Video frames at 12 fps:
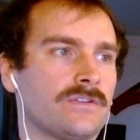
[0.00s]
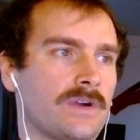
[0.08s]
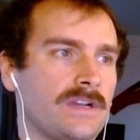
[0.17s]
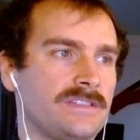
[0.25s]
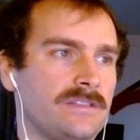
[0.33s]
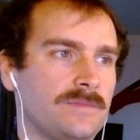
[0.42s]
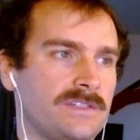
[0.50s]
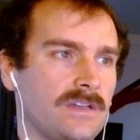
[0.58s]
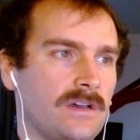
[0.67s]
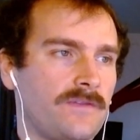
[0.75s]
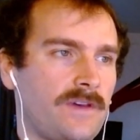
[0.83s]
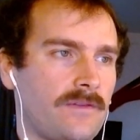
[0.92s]
Christ
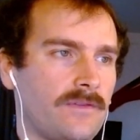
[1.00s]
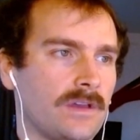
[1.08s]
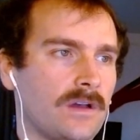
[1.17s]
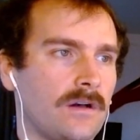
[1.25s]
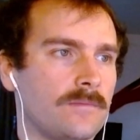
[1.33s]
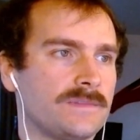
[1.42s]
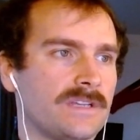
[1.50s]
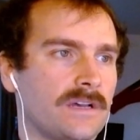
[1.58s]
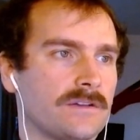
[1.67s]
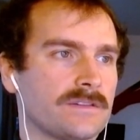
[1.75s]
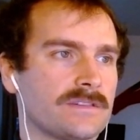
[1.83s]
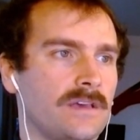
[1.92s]
himself, having come,
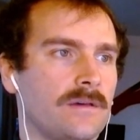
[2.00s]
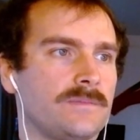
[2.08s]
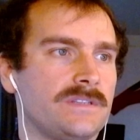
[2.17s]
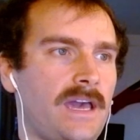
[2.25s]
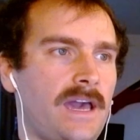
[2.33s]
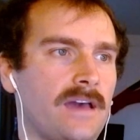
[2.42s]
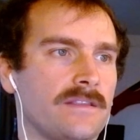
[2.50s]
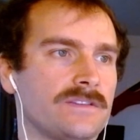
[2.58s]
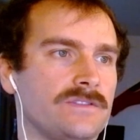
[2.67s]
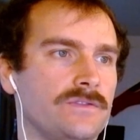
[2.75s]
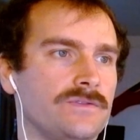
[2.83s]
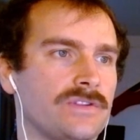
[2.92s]
tells them to add
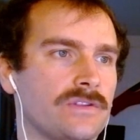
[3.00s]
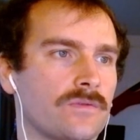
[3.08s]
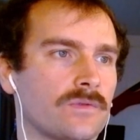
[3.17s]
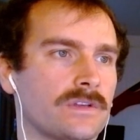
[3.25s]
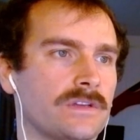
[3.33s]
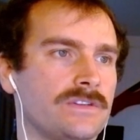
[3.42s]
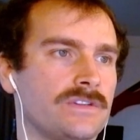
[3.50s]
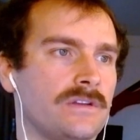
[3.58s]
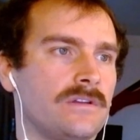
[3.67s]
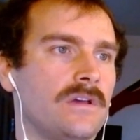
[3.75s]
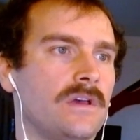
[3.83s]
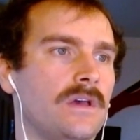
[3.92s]
this news to the
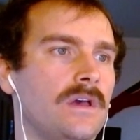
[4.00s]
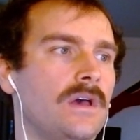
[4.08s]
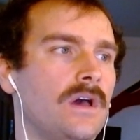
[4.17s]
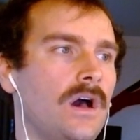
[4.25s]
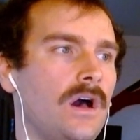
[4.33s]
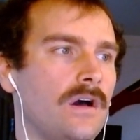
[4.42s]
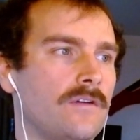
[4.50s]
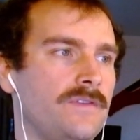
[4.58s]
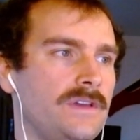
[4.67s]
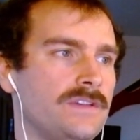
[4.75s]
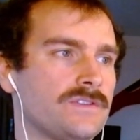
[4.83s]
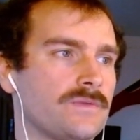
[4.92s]
religion
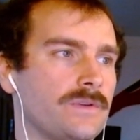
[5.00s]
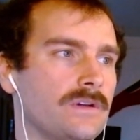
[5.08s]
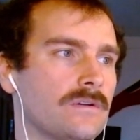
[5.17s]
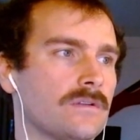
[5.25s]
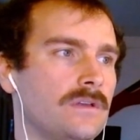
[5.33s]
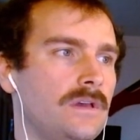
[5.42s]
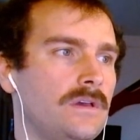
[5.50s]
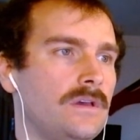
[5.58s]
of Israel.